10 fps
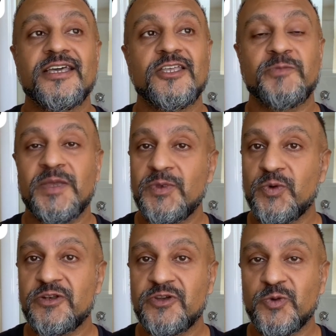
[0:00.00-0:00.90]
You may be
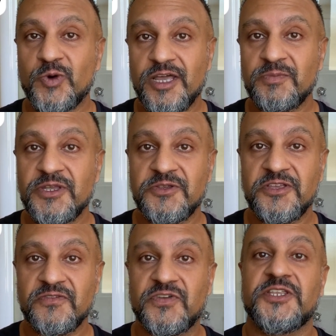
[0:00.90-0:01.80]
wondering, why am I
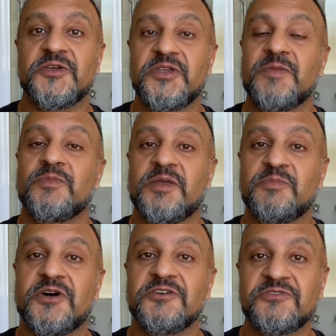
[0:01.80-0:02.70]
doing a video in my
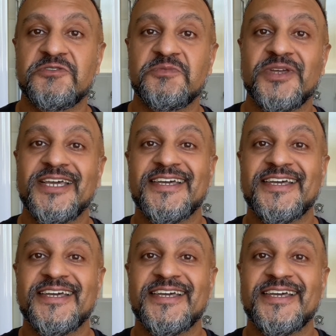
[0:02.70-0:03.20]
bathroom?